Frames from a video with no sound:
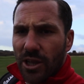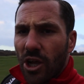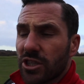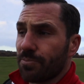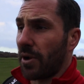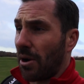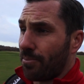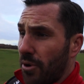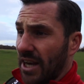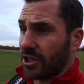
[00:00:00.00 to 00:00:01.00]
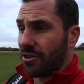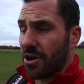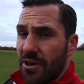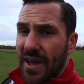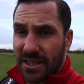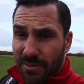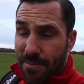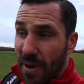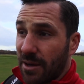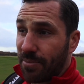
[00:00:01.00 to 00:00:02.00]
lost pressure through it. That's my
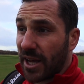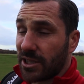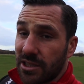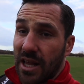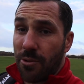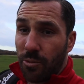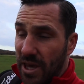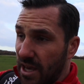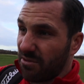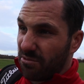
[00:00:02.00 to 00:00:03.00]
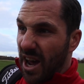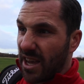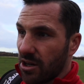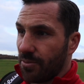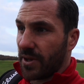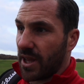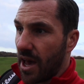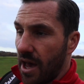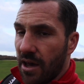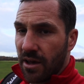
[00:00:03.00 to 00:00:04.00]
bad pitch, is like weak right up in the
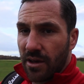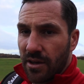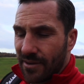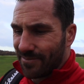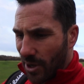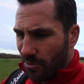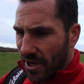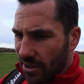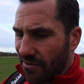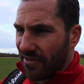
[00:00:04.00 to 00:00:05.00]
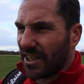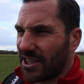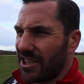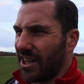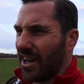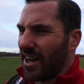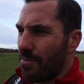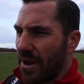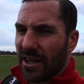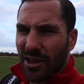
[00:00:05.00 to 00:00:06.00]
air. No real conviction in it, a
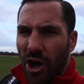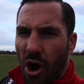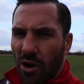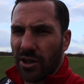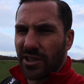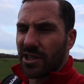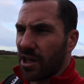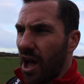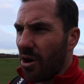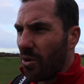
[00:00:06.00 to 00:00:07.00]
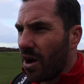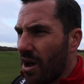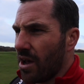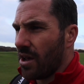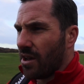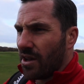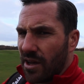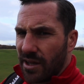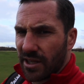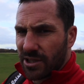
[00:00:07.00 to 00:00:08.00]
bit long and slow
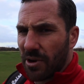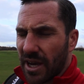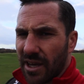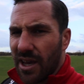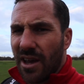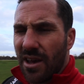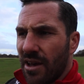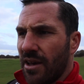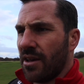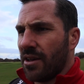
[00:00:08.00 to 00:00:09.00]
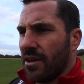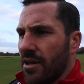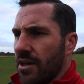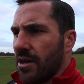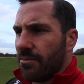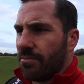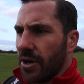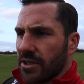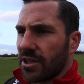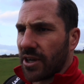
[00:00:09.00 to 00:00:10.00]
in the swing.
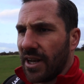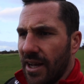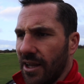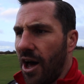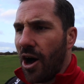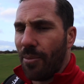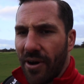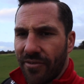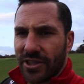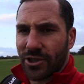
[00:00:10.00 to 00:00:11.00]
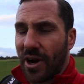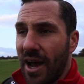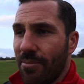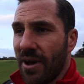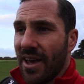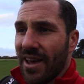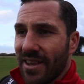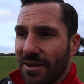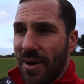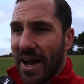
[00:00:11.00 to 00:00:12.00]
But it took a little hop off the trap,
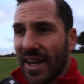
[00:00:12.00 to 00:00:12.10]
the back